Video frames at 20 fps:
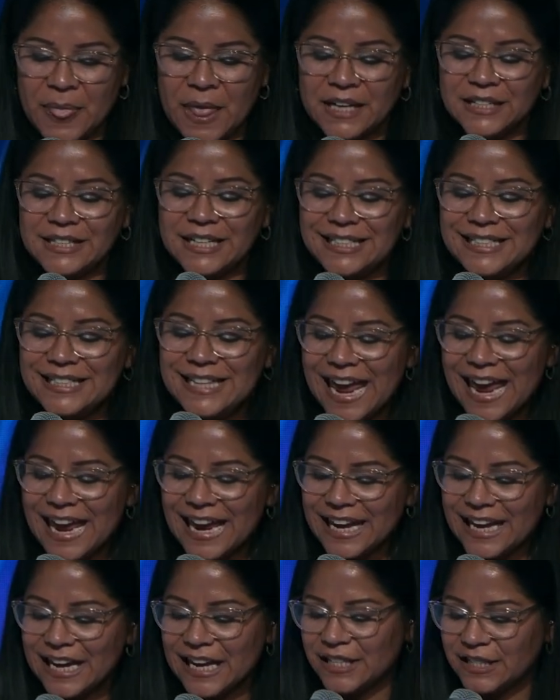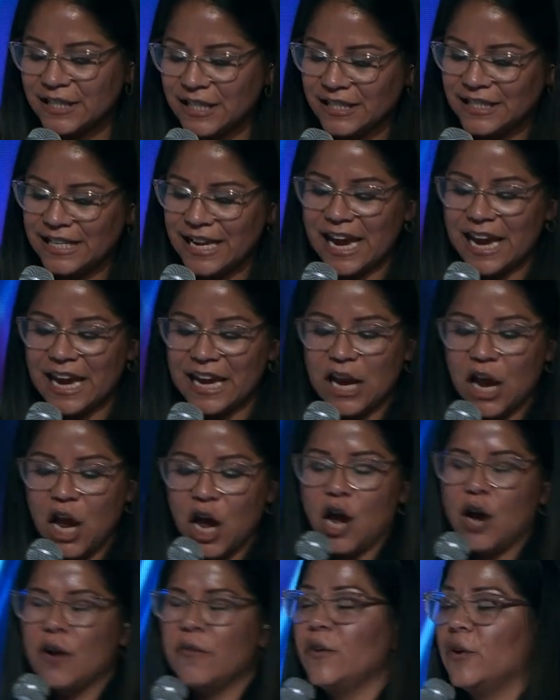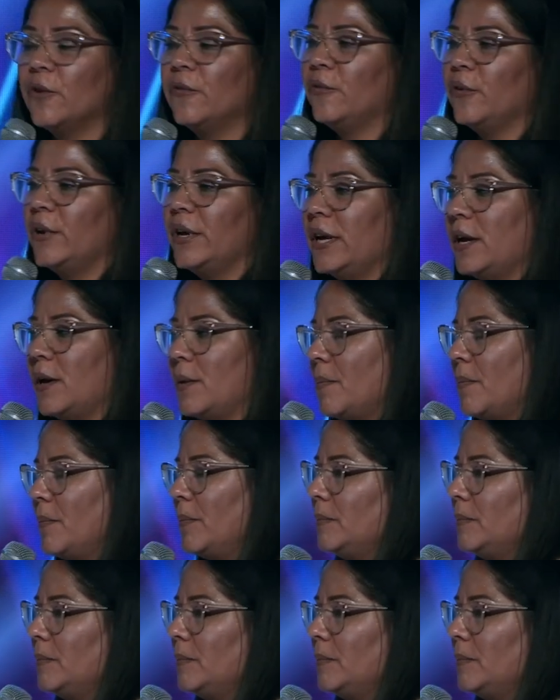Today is the day of your freedom.